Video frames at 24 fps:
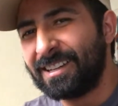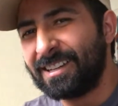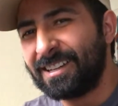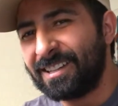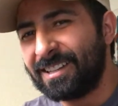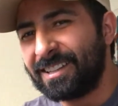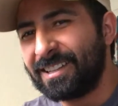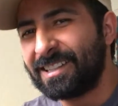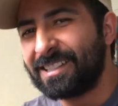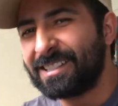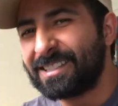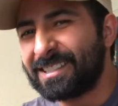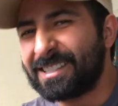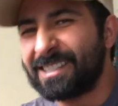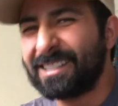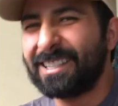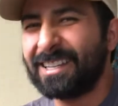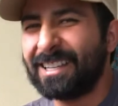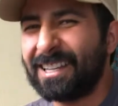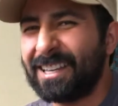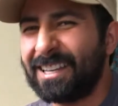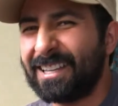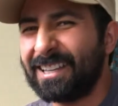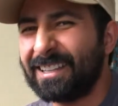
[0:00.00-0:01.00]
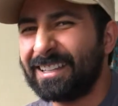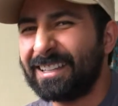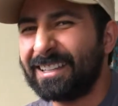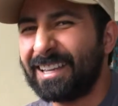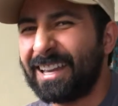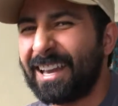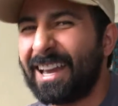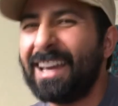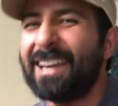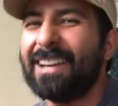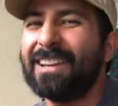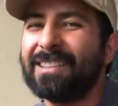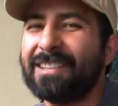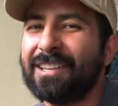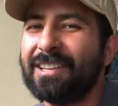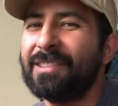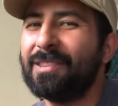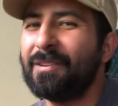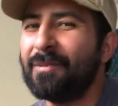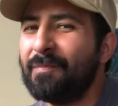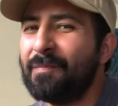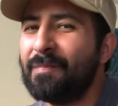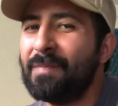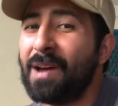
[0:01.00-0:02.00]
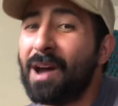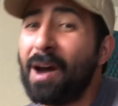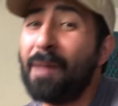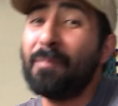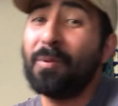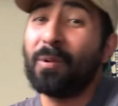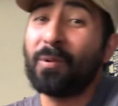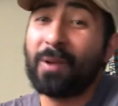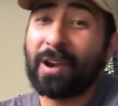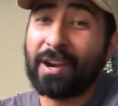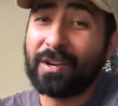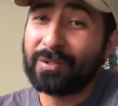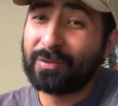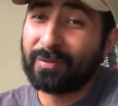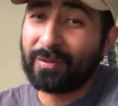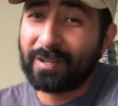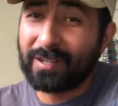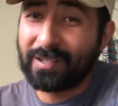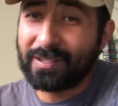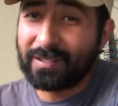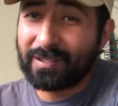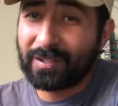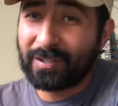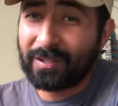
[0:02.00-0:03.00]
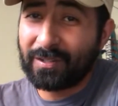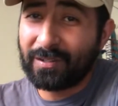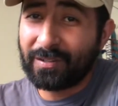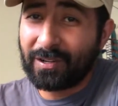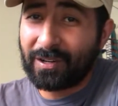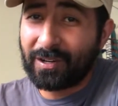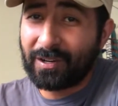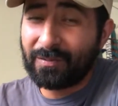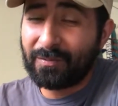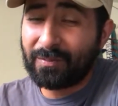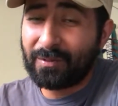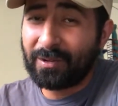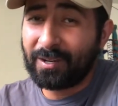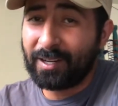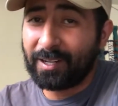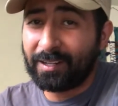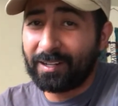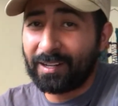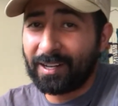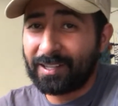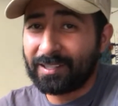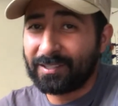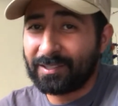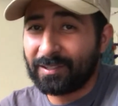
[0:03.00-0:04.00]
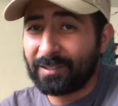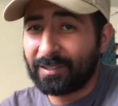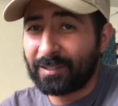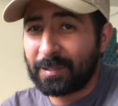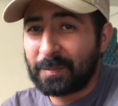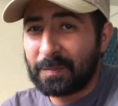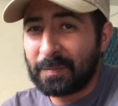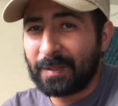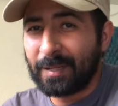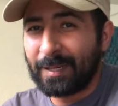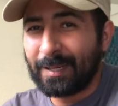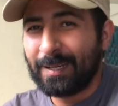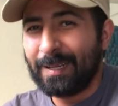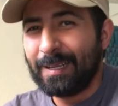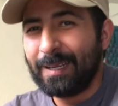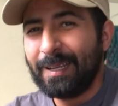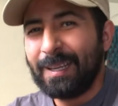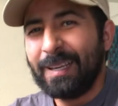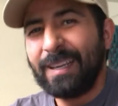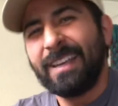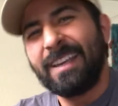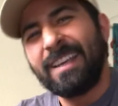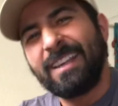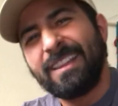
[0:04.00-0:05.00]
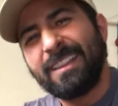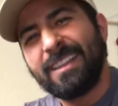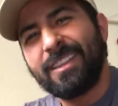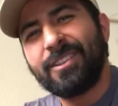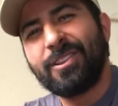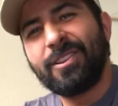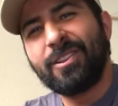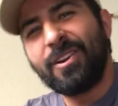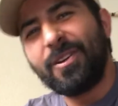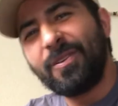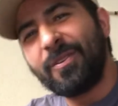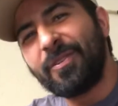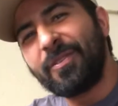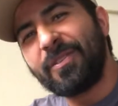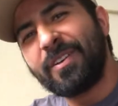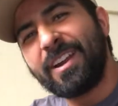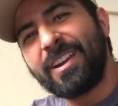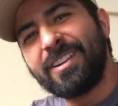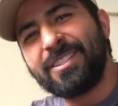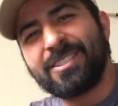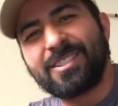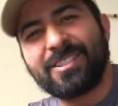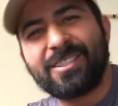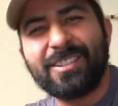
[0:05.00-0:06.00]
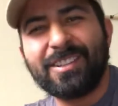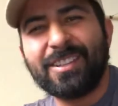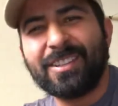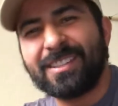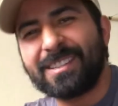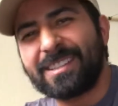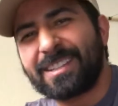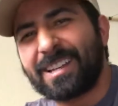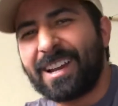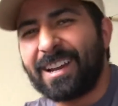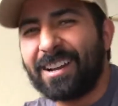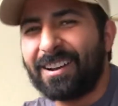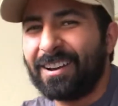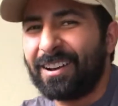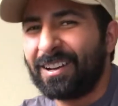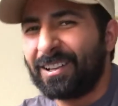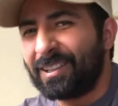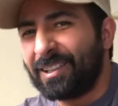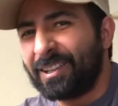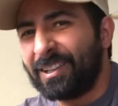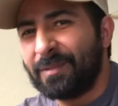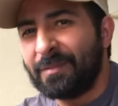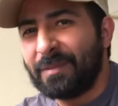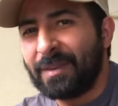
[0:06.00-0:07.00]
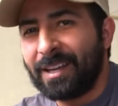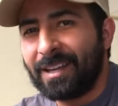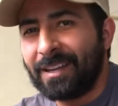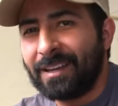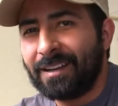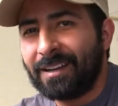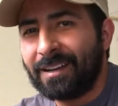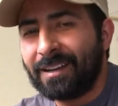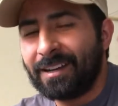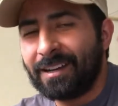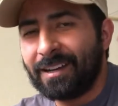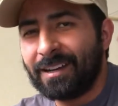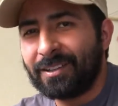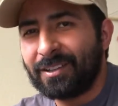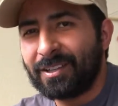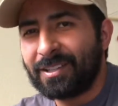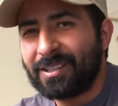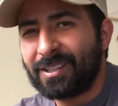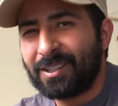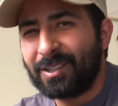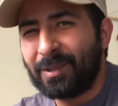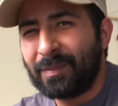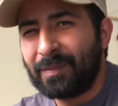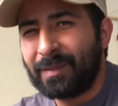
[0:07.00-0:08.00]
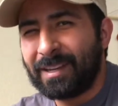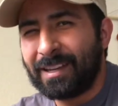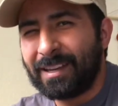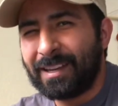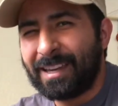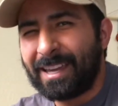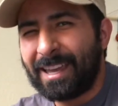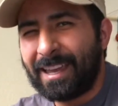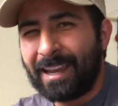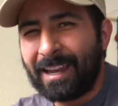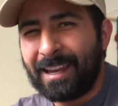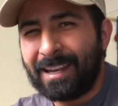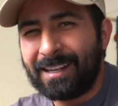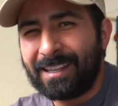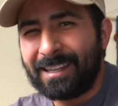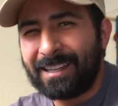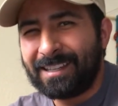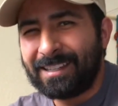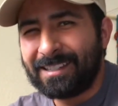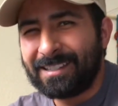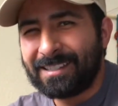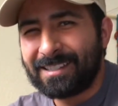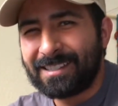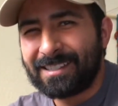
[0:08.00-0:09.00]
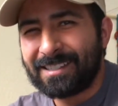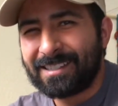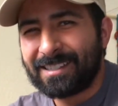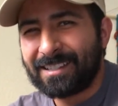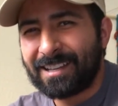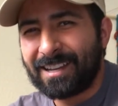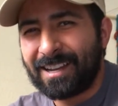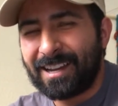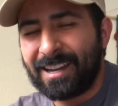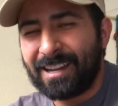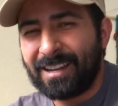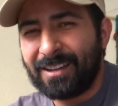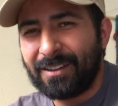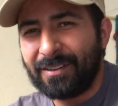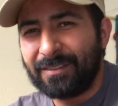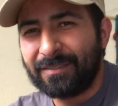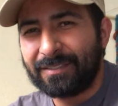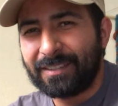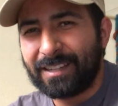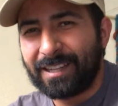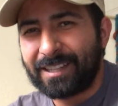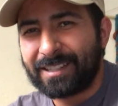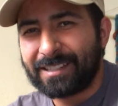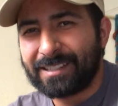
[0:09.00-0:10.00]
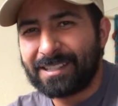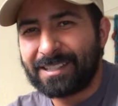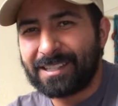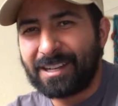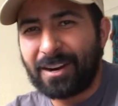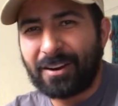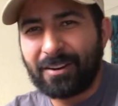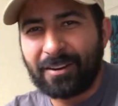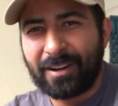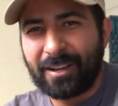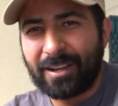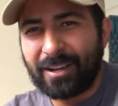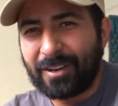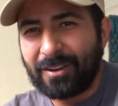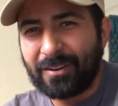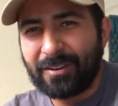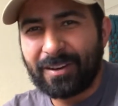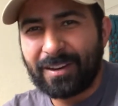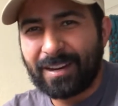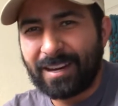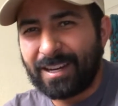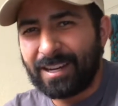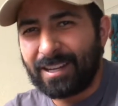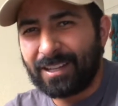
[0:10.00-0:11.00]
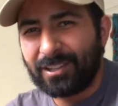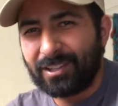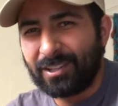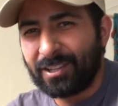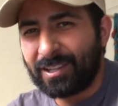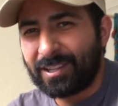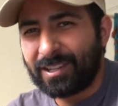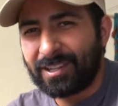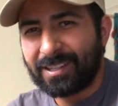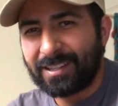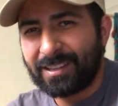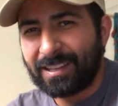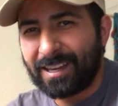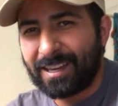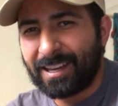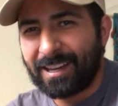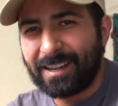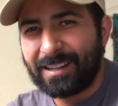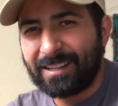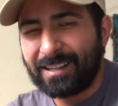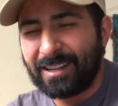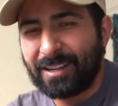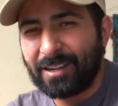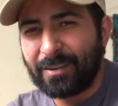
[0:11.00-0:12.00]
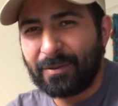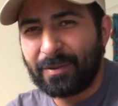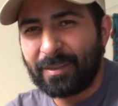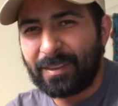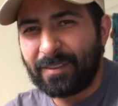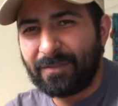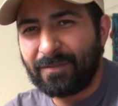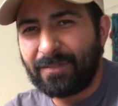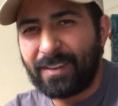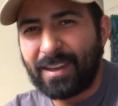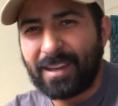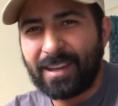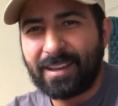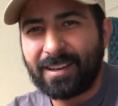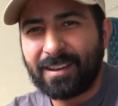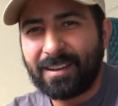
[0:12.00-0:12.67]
the upper range ones are pretty nice looking, but the lower range still is kind of ugly to me. It looks a little bit of 80s kind of like stereo kind of look, that, you know, with that fake